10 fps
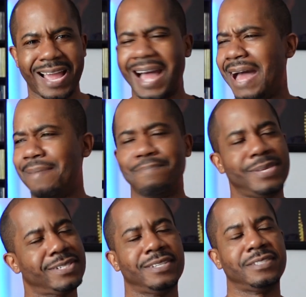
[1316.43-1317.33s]
I
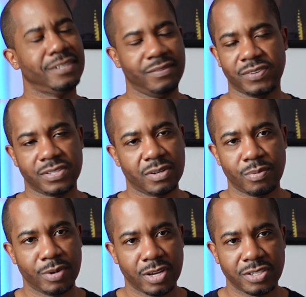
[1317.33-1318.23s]
miss Latifah so
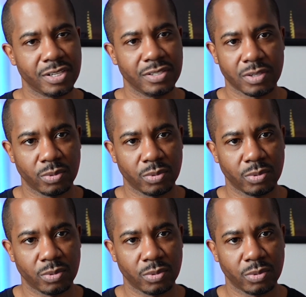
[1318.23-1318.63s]
much. She's